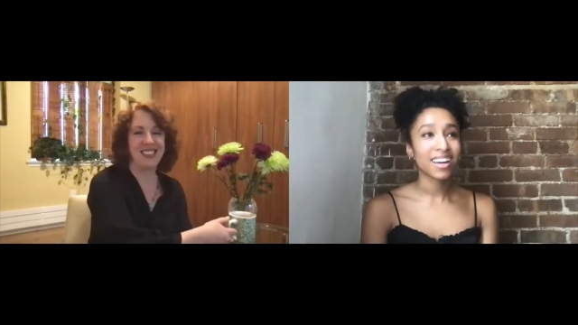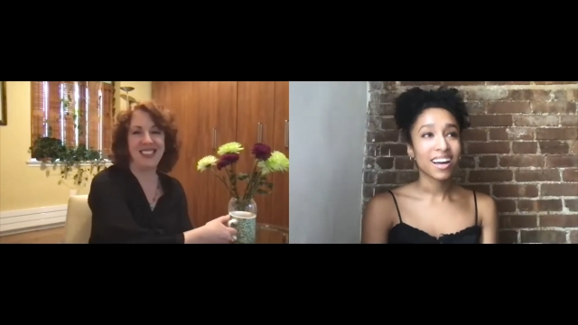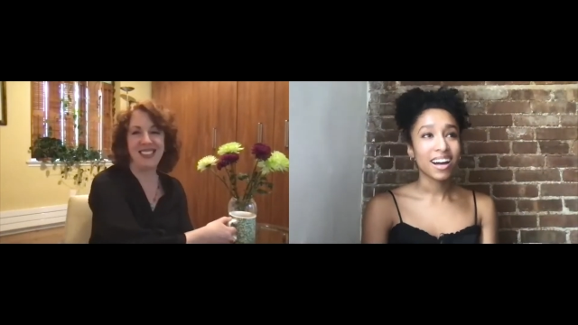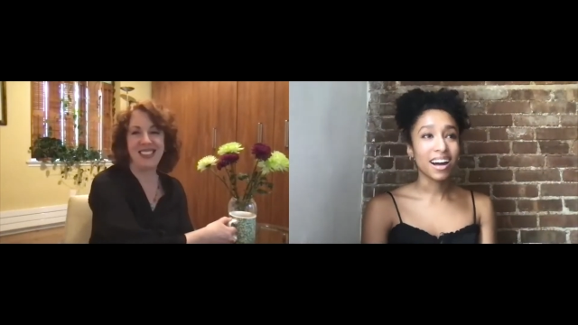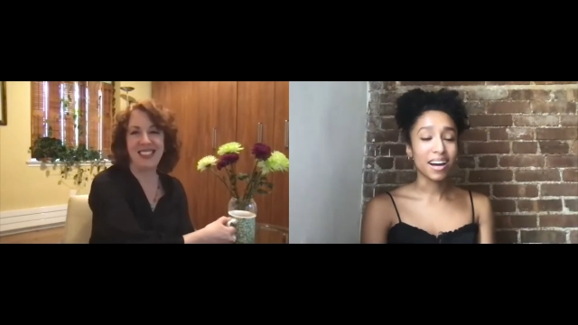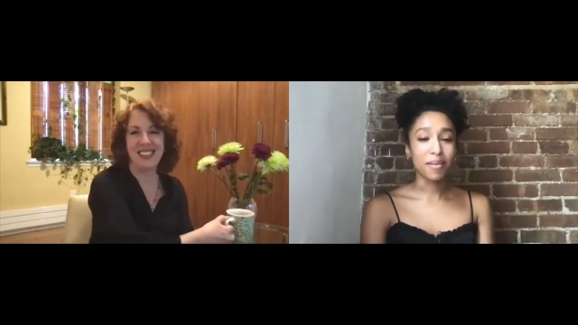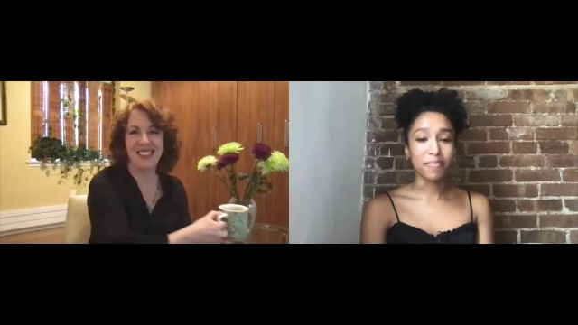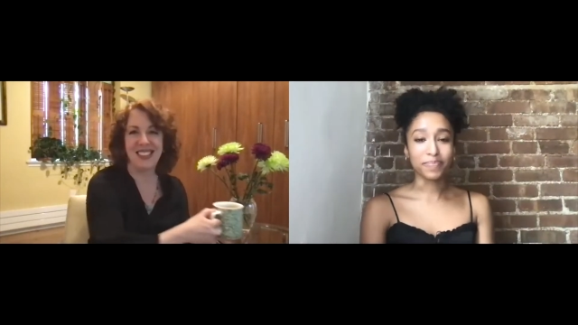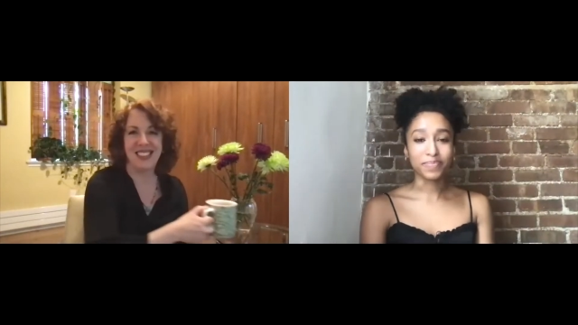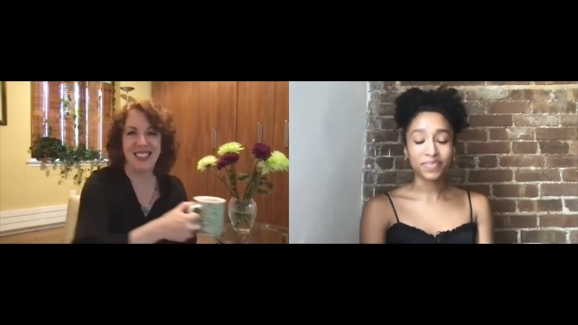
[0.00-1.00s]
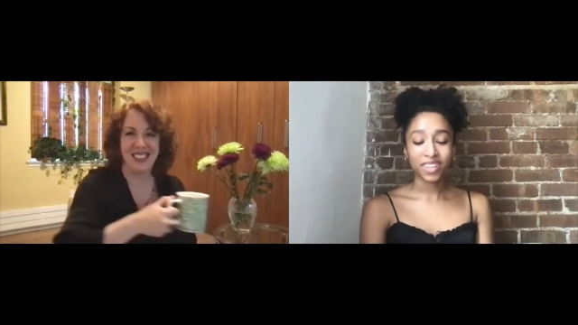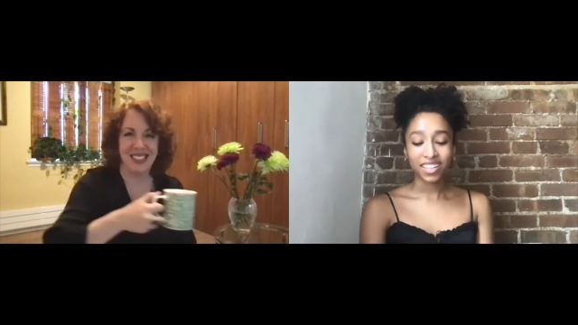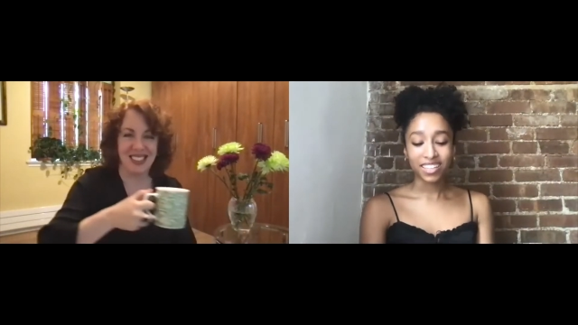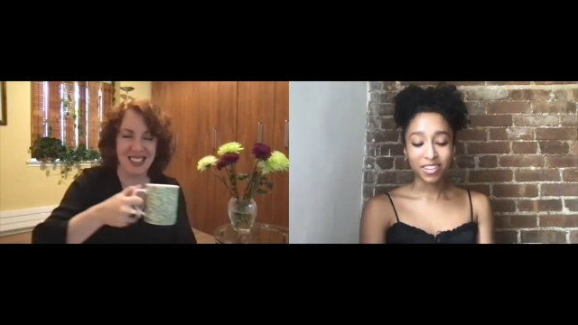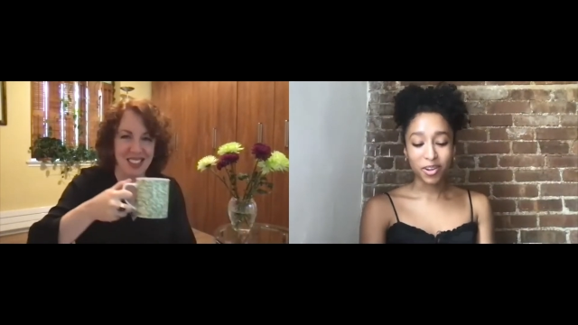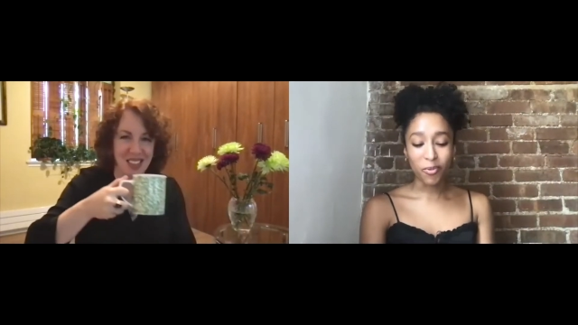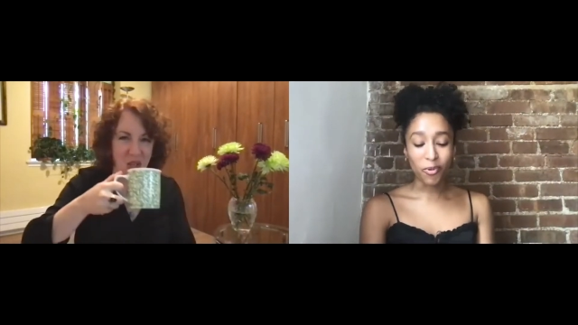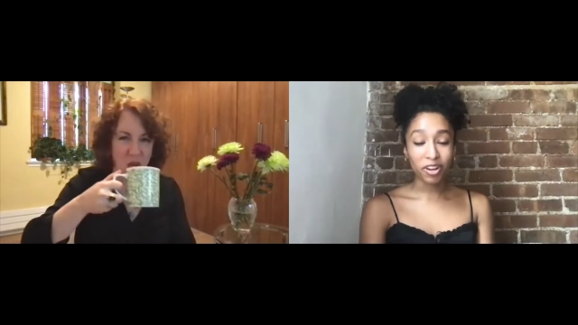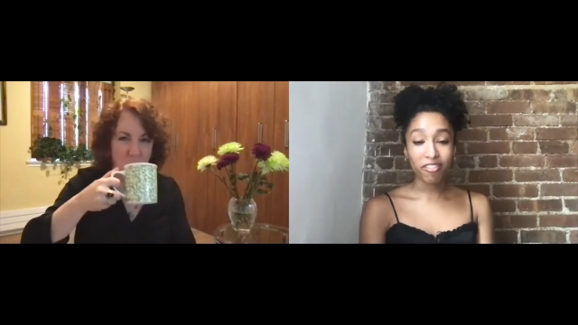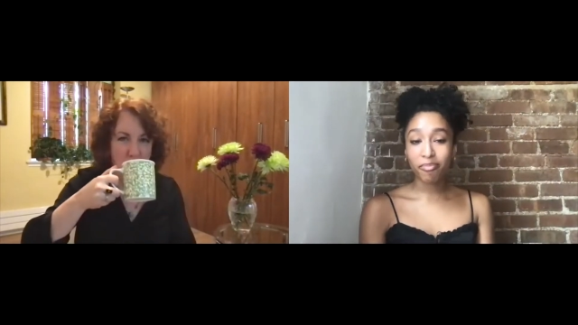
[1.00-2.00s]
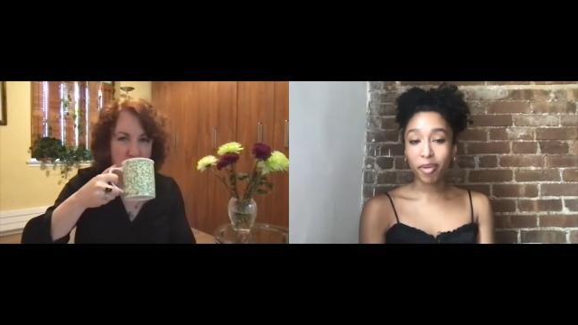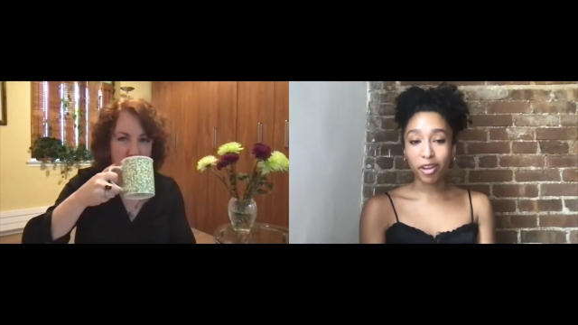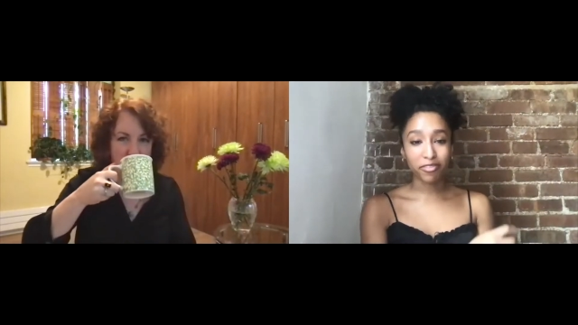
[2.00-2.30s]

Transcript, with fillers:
Speaker 1: um, you know, one of my